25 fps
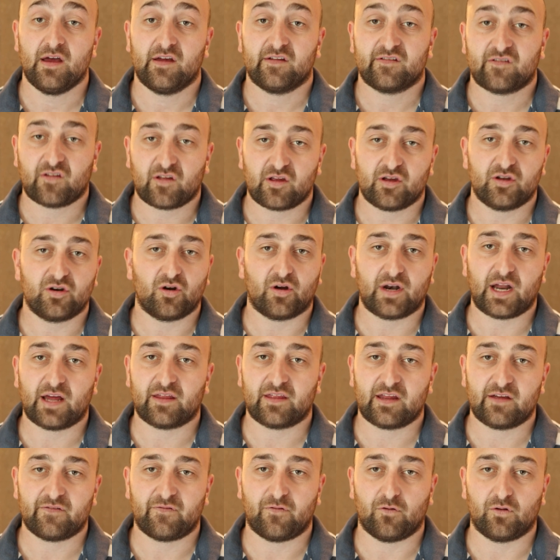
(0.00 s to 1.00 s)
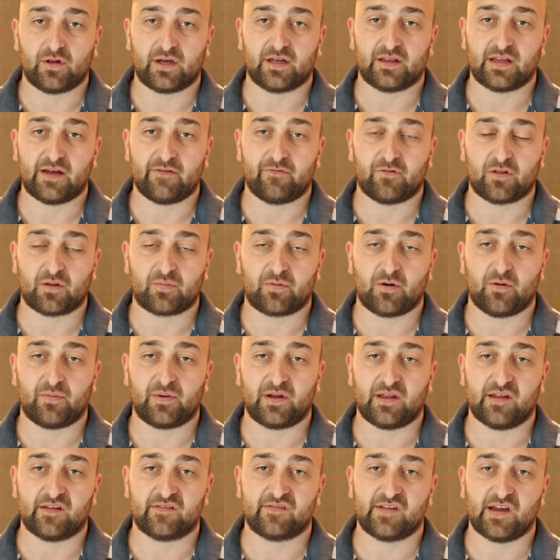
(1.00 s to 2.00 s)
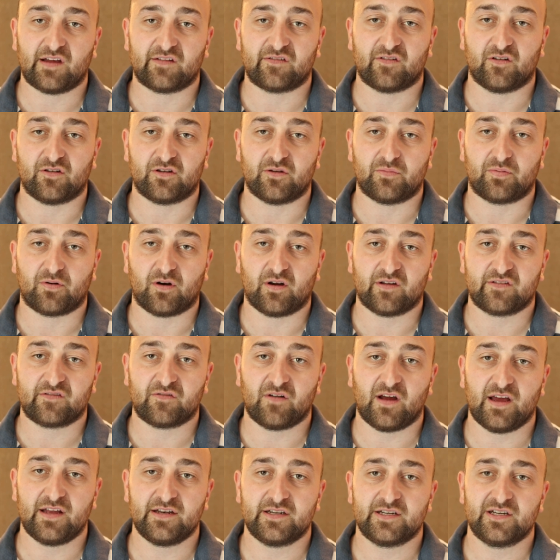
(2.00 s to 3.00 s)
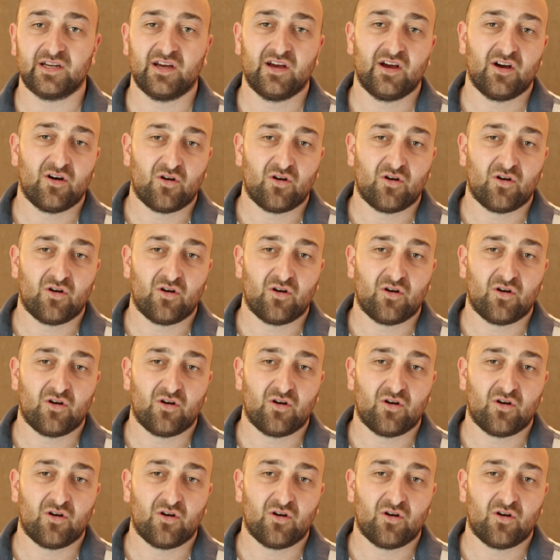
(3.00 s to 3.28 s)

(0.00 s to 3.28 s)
so you're not out there falling in love with a property that's outside your price range